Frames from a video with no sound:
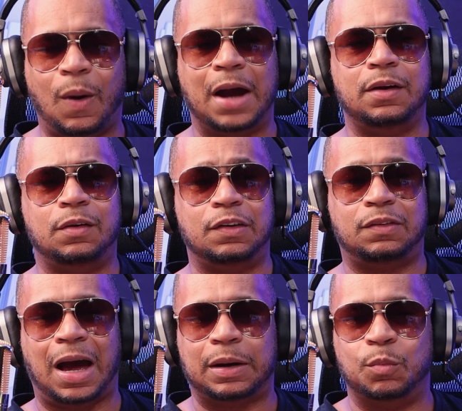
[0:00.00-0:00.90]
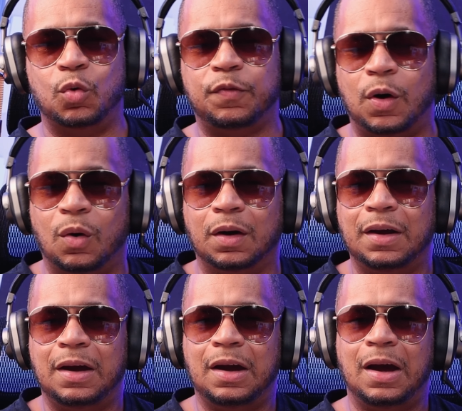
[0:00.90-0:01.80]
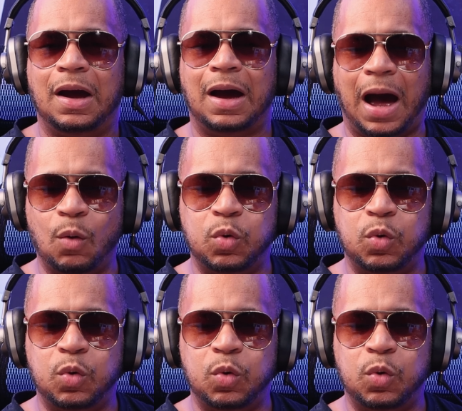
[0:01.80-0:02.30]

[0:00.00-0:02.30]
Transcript: Why you just got to move on? I